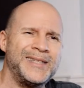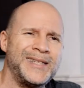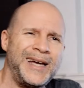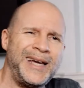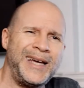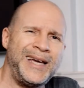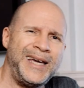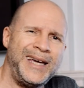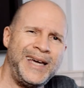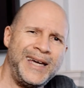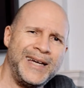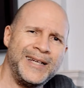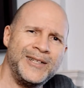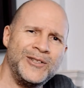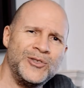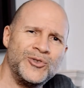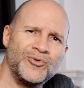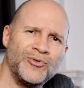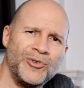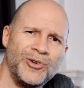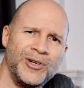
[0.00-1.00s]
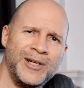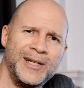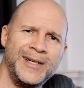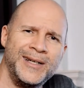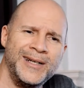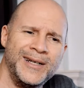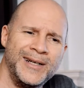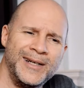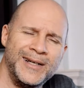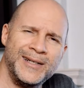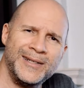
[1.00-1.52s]
a hand-drawn
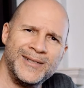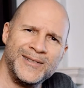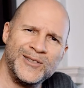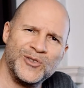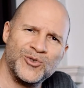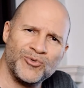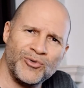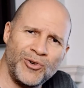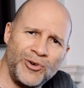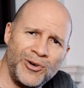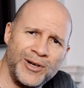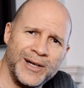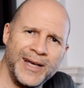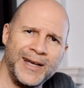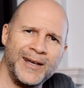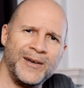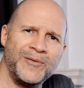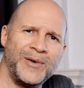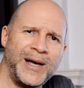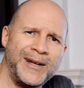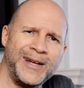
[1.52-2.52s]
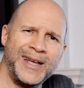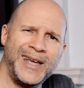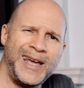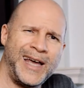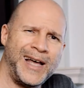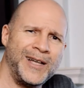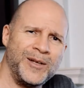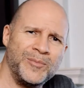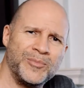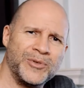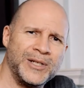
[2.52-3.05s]
drawing of how to
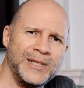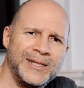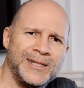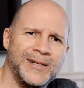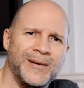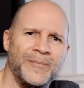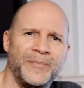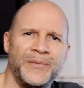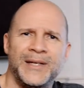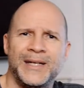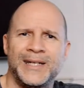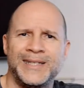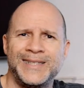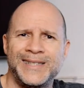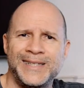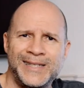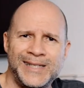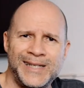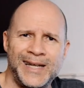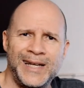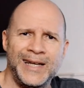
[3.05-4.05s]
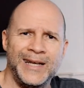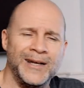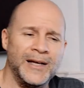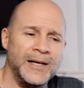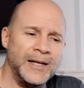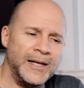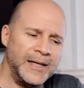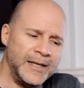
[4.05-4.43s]
calibrate something. That's insane.